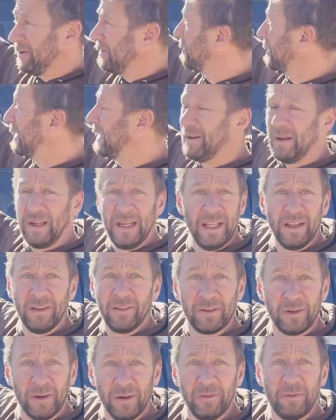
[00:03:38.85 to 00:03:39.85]
grid
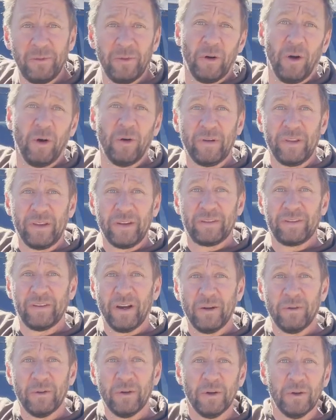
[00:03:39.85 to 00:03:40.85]
insert for over the
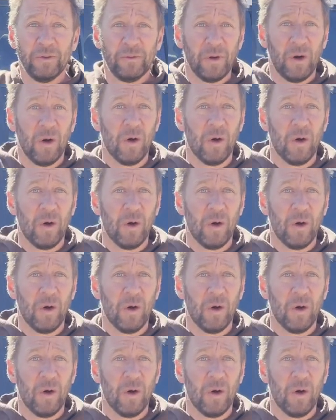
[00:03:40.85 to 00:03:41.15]
sunroof,